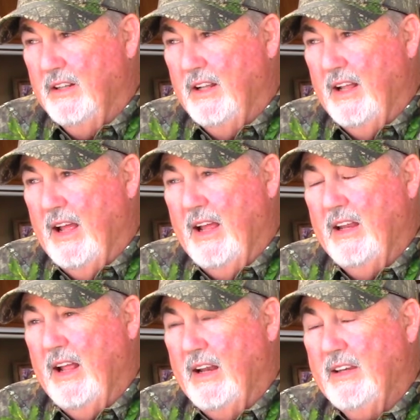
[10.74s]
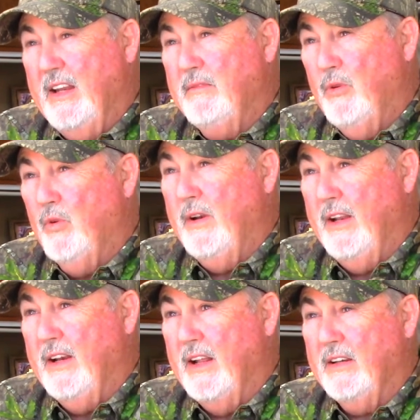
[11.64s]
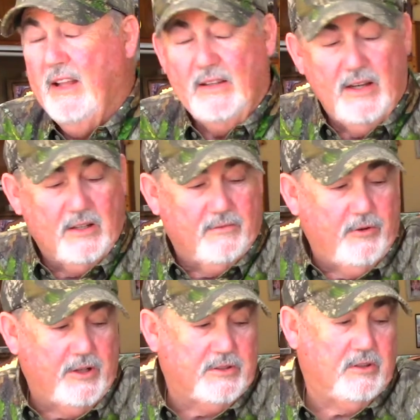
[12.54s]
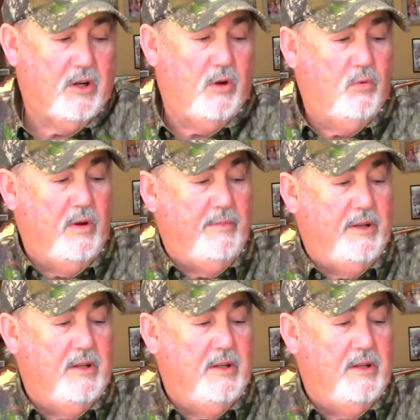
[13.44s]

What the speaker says: I take more than that. I take a friction call with me.